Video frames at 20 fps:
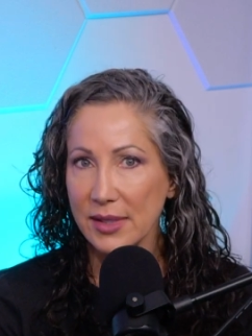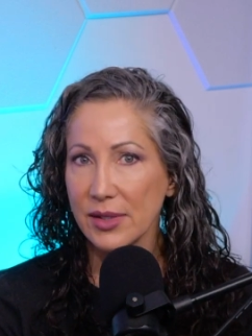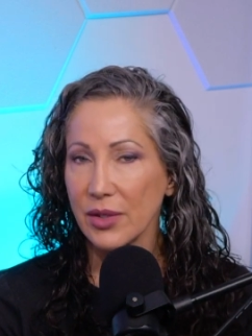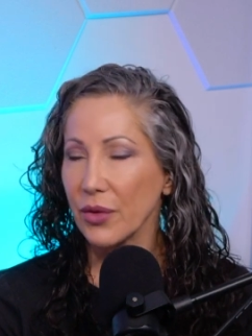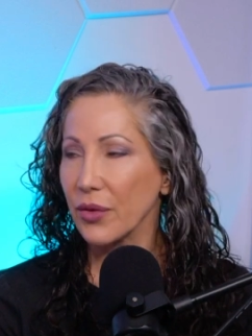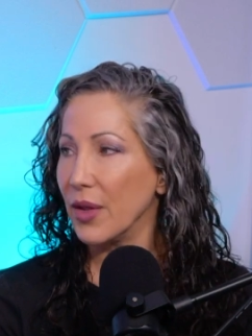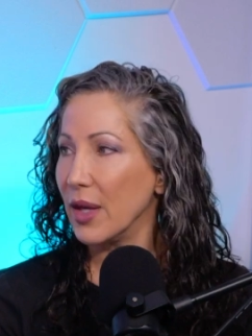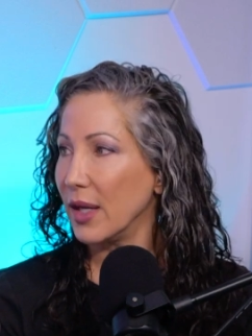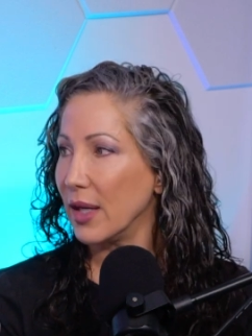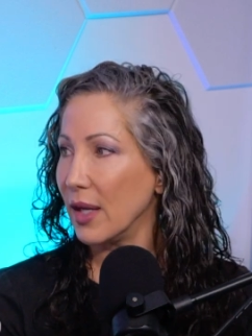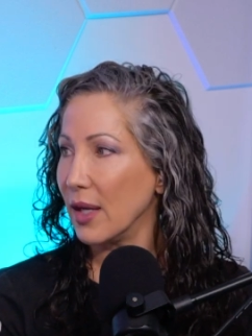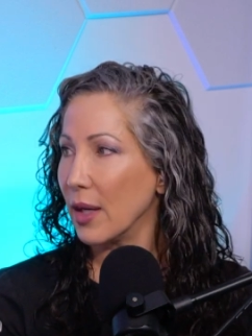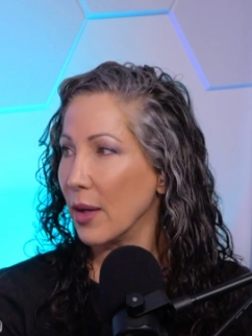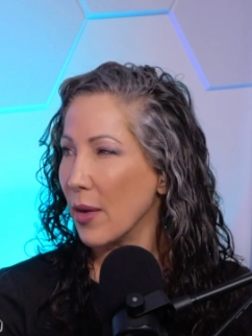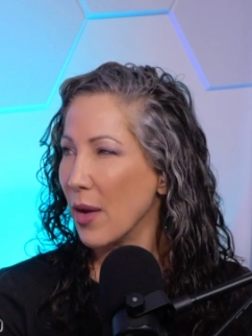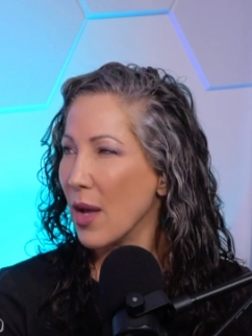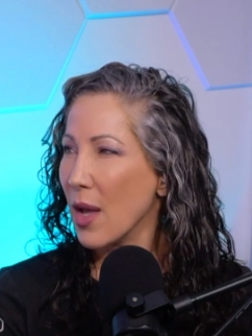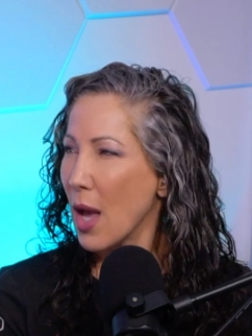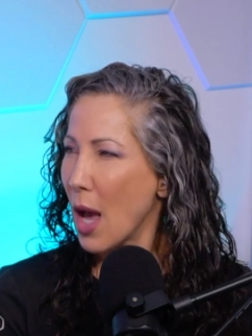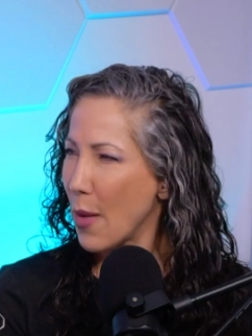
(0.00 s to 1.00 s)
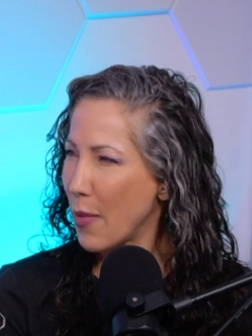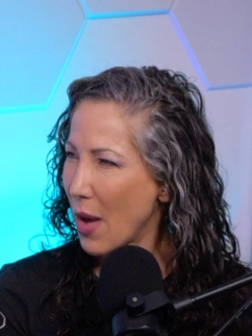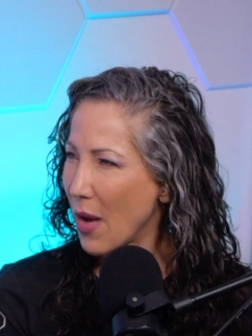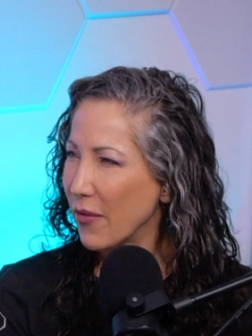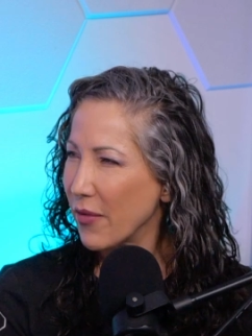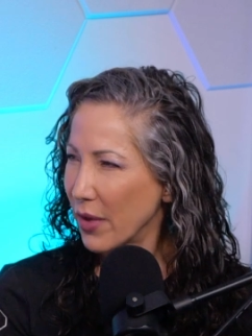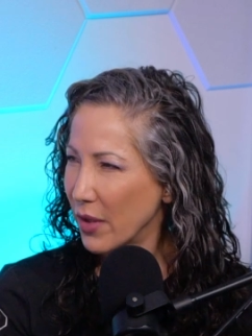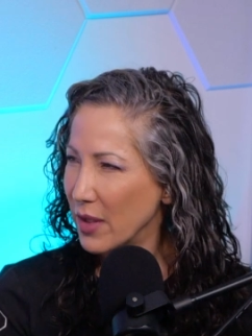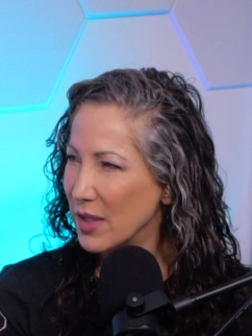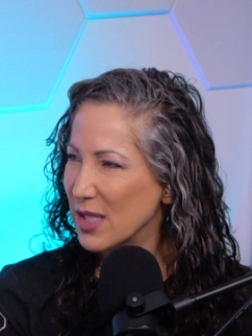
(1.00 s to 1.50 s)
They're thinking about
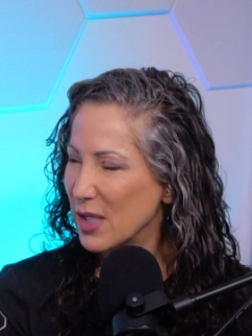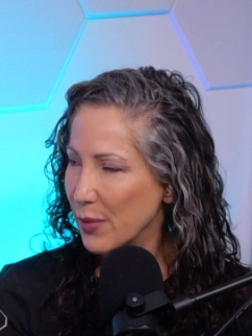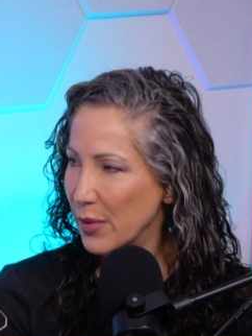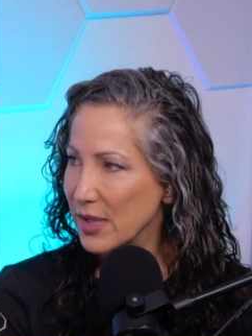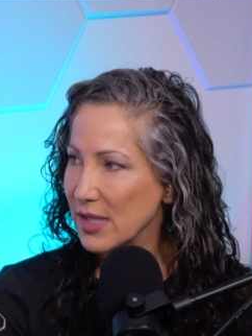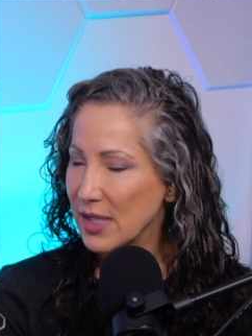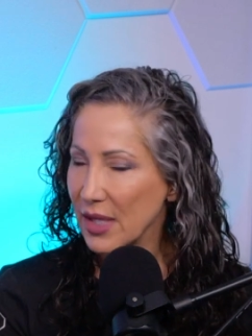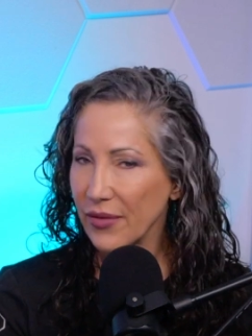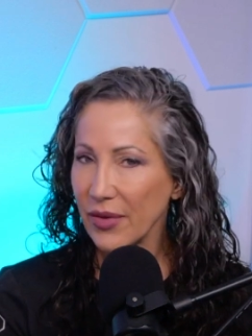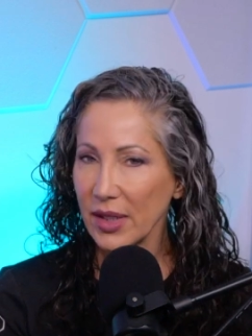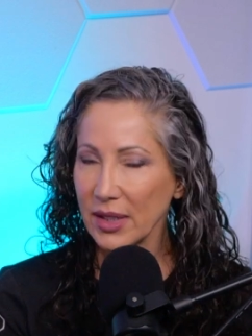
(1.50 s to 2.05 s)
very specific